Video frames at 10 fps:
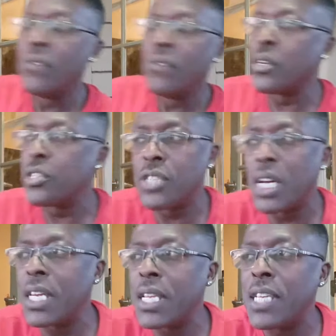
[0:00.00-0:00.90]
They're just
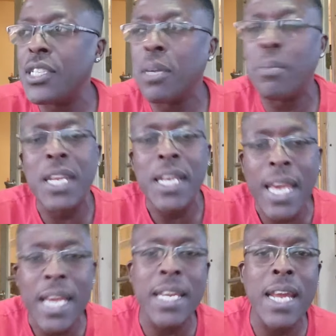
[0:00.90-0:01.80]
stuck in that shit, man. They
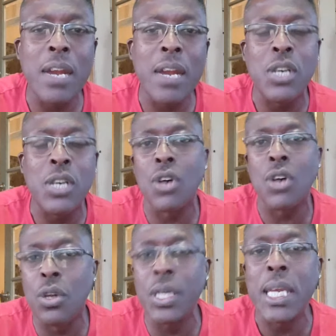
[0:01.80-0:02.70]
can't get out of it because
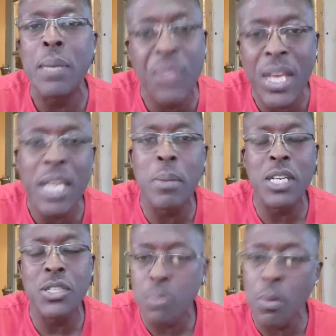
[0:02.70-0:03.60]
all they keep thinking about
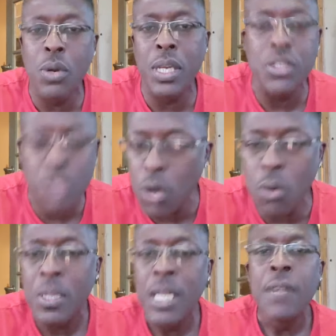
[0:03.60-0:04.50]
is smoking dope.
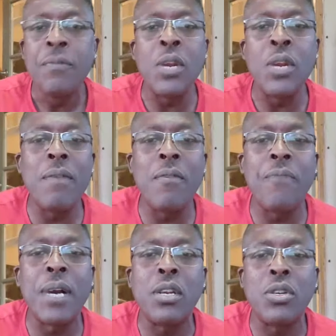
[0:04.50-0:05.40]
They don't have a
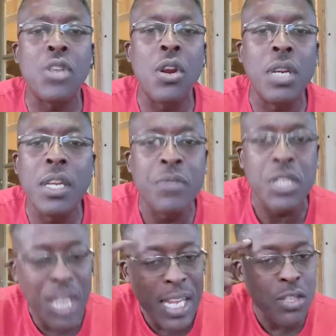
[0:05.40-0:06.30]
fucking alternative to
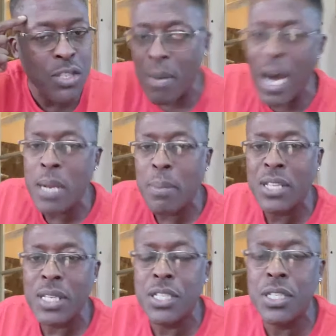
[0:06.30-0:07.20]
change their mind
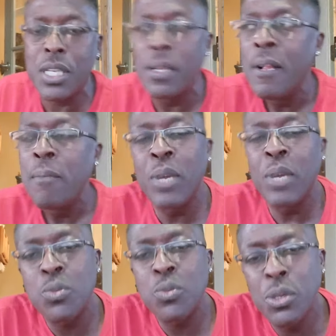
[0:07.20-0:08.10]
about that shit.
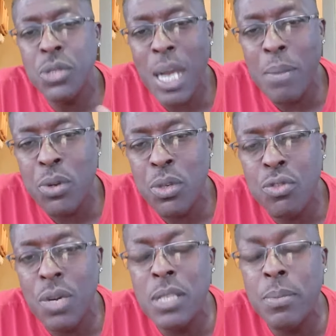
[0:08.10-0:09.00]
Because when you stop doing
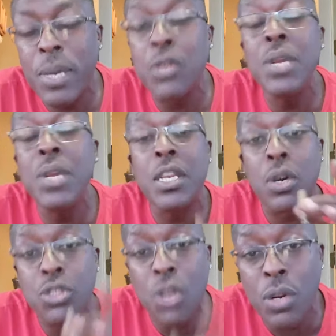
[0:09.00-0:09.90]
drugs, man, you need an
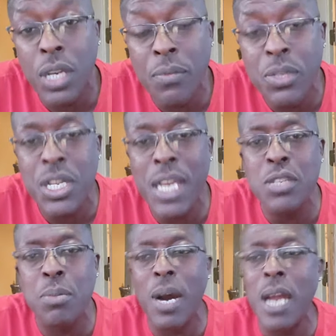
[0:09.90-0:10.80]
alternative to change
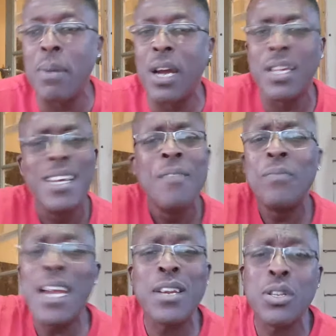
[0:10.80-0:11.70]
your mind about it.
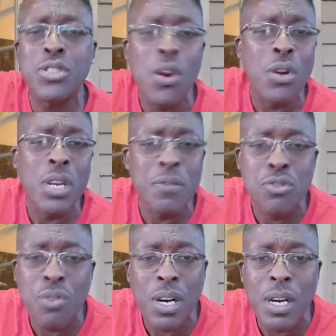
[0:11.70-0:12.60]
Not an alternative
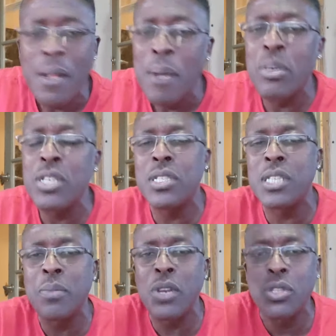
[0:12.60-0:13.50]
drug, but just
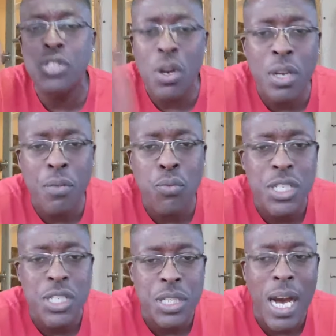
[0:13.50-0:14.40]
something alternative
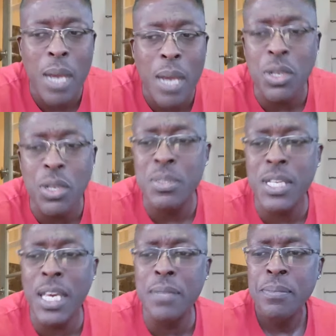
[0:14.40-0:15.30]
with your time, you know what I'm
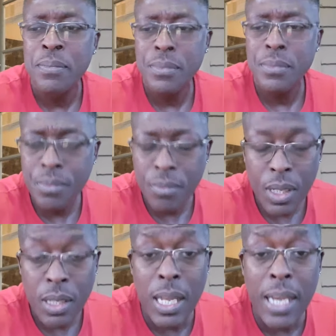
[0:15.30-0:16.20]
saying?
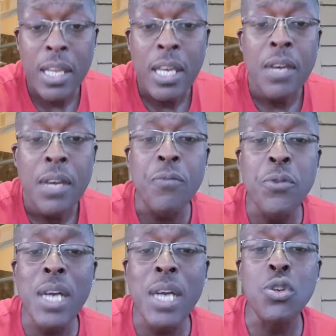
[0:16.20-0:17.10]
Like, if you
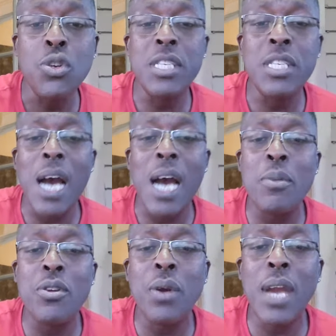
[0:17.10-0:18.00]
got too much time
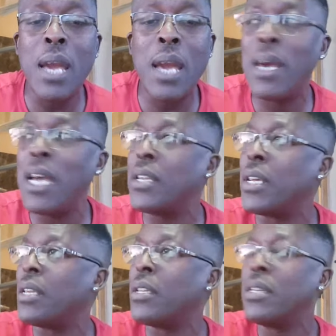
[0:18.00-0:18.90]
on your hand, man,
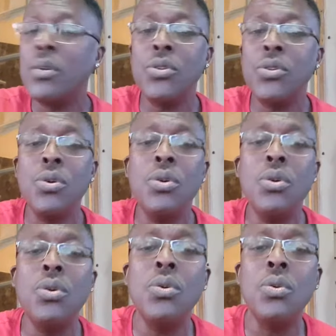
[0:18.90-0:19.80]
then
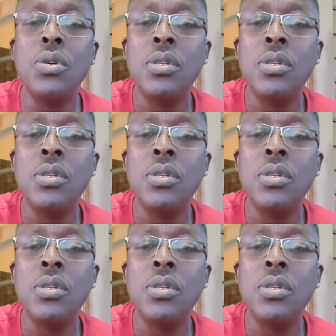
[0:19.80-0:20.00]
shoo.